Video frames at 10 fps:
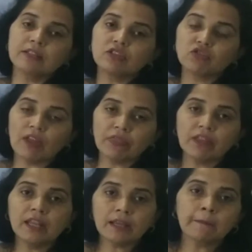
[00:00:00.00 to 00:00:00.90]

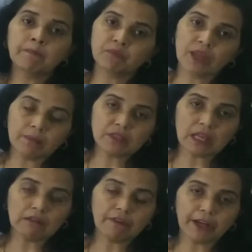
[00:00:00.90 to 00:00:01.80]
strengthening
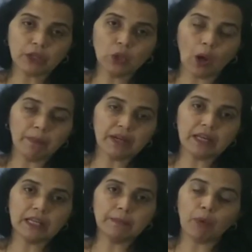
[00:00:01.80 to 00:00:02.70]
themselves
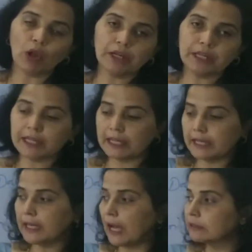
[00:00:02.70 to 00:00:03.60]
economically,
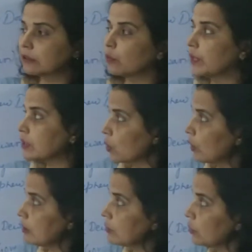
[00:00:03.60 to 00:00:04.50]
politically, in other ways
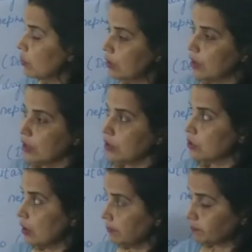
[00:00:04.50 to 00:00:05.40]
also.
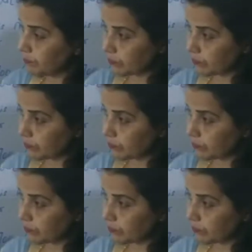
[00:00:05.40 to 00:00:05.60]
So